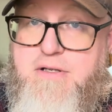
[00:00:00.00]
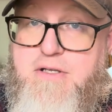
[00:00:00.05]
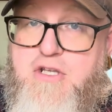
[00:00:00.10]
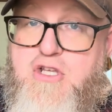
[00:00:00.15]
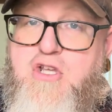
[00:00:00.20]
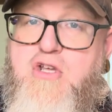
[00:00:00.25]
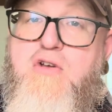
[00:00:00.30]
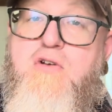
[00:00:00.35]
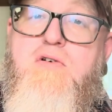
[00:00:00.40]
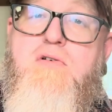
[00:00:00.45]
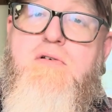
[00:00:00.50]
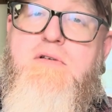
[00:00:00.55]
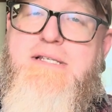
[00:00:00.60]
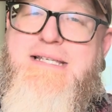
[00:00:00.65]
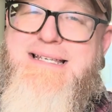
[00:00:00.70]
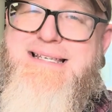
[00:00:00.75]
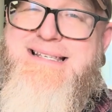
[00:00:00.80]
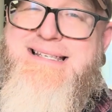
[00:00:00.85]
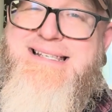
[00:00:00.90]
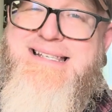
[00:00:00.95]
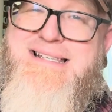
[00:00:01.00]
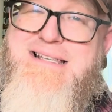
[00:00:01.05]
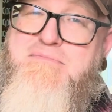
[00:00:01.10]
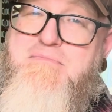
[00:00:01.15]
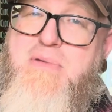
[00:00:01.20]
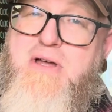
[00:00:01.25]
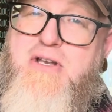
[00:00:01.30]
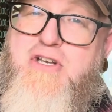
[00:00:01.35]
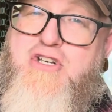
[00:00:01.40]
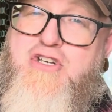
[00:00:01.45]
uses
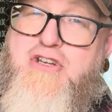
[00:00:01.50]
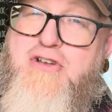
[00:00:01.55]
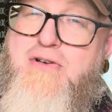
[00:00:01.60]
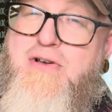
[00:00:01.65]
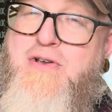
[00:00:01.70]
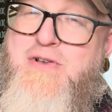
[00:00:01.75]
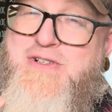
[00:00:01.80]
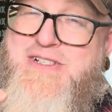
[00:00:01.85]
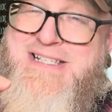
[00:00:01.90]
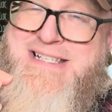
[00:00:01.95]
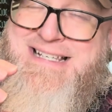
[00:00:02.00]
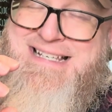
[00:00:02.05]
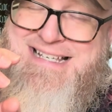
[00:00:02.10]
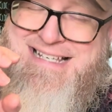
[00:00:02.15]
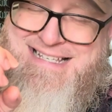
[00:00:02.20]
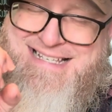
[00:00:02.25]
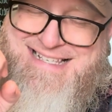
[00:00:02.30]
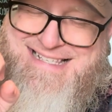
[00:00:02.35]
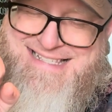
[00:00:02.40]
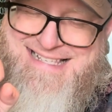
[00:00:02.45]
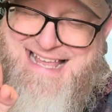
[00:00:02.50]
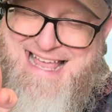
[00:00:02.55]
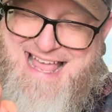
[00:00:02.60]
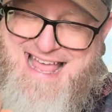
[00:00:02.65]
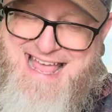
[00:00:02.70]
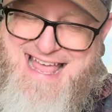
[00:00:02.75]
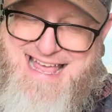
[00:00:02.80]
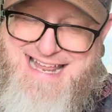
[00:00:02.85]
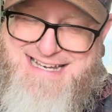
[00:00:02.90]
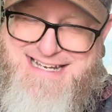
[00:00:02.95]
Medusa's
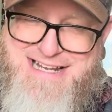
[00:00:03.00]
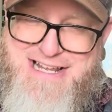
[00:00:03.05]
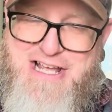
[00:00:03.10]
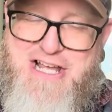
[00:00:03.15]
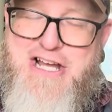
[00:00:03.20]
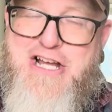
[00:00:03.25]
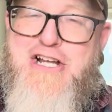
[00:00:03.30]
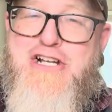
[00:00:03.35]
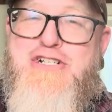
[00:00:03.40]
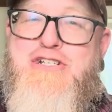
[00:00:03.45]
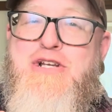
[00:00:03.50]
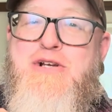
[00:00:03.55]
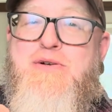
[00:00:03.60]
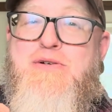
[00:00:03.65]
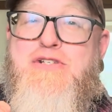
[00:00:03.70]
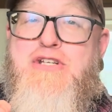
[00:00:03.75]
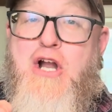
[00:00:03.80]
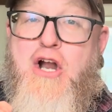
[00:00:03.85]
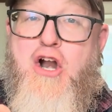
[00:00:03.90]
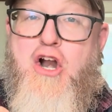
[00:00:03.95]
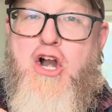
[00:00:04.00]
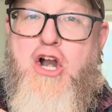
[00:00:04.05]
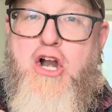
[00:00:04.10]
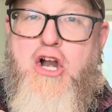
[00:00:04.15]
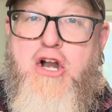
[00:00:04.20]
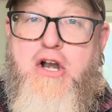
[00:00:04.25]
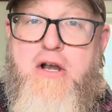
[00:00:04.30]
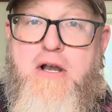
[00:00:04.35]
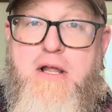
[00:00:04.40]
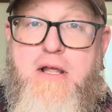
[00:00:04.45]
head to
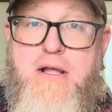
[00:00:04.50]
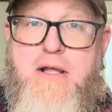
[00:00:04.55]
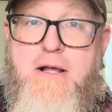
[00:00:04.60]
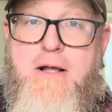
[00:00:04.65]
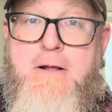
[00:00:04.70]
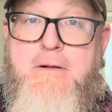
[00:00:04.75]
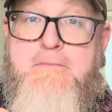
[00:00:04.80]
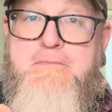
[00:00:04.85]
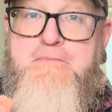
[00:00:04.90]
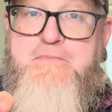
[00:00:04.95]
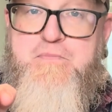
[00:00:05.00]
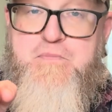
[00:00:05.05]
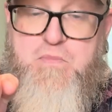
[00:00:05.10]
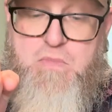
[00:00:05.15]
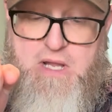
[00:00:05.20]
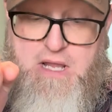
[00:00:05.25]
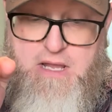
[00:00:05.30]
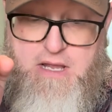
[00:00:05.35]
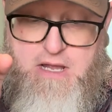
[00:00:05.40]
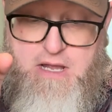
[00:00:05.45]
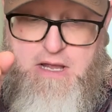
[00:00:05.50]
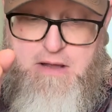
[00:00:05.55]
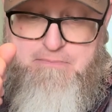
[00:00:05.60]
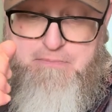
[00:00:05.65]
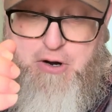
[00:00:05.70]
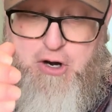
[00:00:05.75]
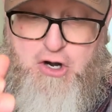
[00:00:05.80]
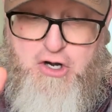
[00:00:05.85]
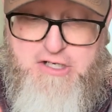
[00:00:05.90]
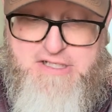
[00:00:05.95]
turn
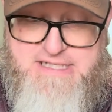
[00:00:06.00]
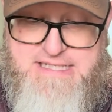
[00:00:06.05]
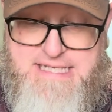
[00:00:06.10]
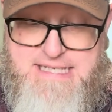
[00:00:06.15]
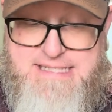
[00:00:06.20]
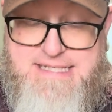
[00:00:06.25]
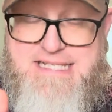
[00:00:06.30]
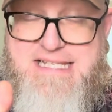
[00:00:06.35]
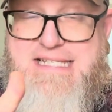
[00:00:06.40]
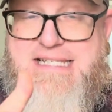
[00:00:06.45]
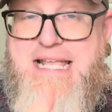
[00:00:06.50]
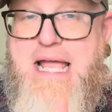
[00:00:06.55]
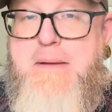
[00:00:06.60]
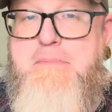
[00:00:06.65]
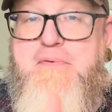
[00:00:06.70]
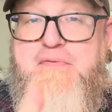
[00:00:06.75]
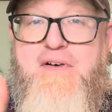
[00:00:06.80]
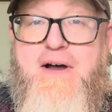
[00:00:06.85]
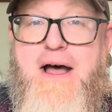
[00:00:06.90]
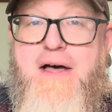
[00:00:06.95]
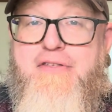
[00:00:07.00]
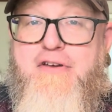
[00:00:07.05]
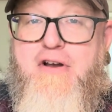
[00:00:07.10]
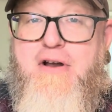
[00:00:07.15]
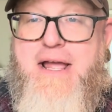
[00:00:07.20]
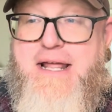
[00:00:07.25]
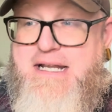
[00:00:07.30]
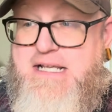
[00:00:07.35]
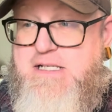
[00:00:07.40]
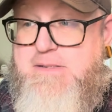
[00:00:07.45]
Percy's stepfather
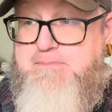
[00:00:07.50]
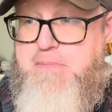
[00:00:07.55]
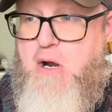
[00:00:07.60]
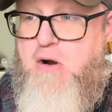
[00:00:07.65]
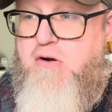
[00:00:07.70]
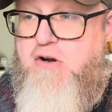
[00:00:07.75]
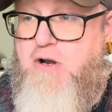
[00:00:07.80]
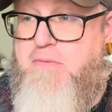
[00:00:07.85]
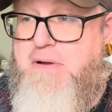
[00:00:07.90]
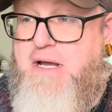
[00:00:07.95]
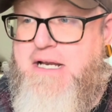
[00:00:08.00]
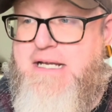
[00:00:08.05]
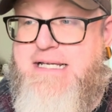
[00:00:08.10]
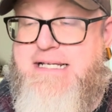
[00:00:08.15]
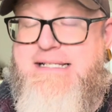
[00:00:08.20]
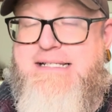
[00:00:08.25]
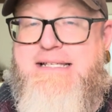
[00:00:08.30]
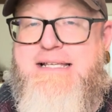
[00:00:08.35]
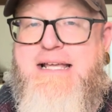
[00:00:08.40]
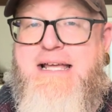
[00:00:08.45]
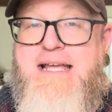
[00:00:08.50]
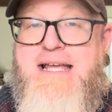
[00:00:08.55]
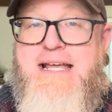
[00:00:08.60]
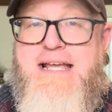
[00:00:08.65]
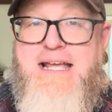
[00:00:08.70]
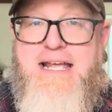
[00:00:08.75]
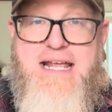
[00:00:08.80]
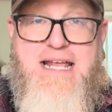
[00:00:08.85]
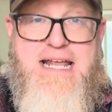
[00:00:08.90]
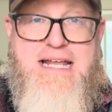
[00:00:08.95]
and his poker buddies
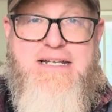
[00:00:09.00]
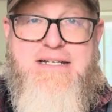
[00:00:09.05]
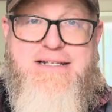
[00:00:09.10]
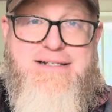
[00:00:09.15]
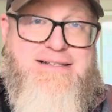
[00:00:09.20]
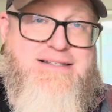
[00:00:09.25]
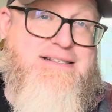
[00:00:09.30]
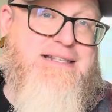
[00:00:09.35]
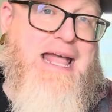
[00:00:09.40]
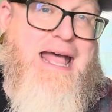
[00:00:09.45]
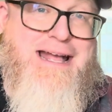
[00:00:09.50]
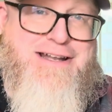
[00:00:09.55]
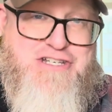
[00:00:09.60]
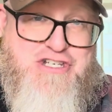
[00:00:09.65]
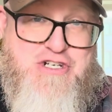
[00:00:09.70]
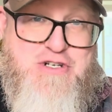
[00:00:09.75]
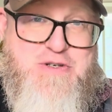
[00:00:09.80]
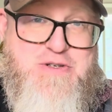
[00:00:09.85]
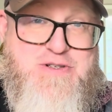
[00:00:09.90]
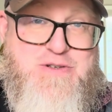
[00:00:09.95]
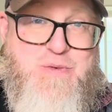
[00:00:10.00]
into statues,